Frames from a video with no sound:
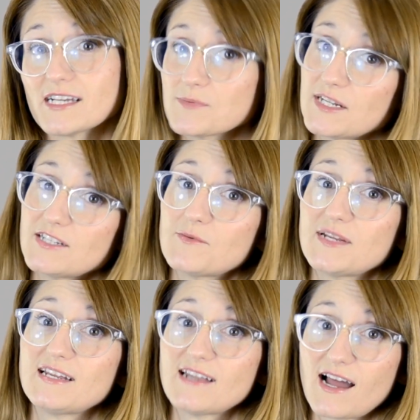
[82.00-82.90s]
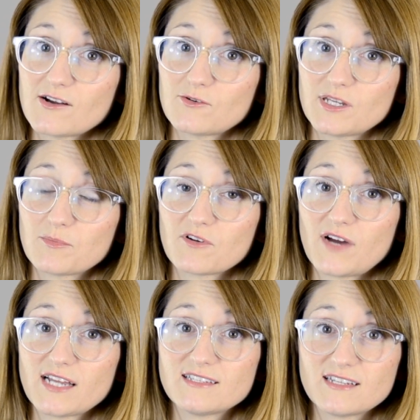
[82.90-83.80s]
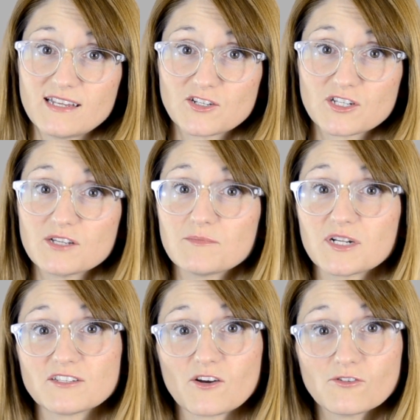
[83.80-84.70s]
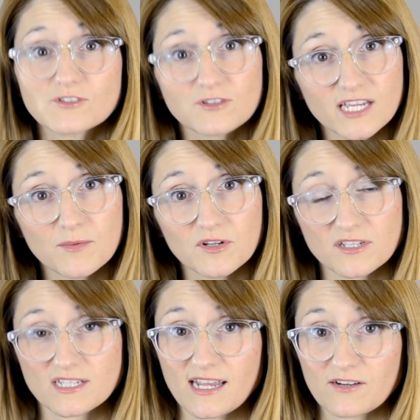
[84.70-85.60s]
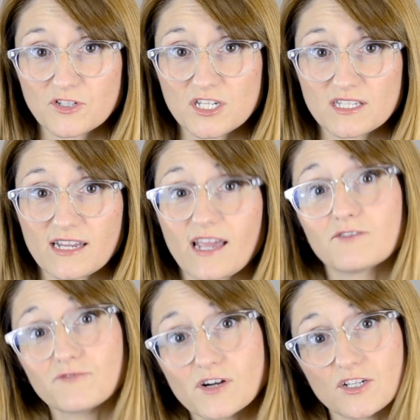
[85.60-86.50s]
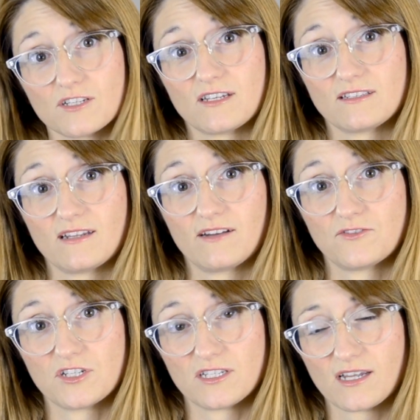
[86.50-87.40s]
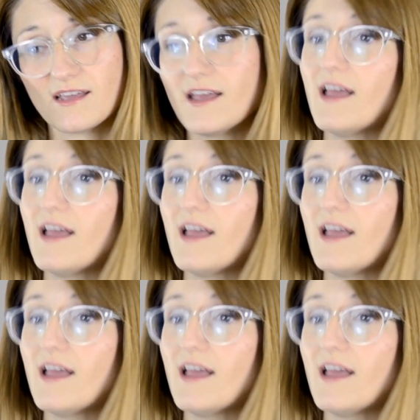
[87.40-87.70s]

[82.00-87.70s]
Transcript: Dexmedetomidine not only provides sedation, but it's also labeled as an analgesic and functions as an analgesic.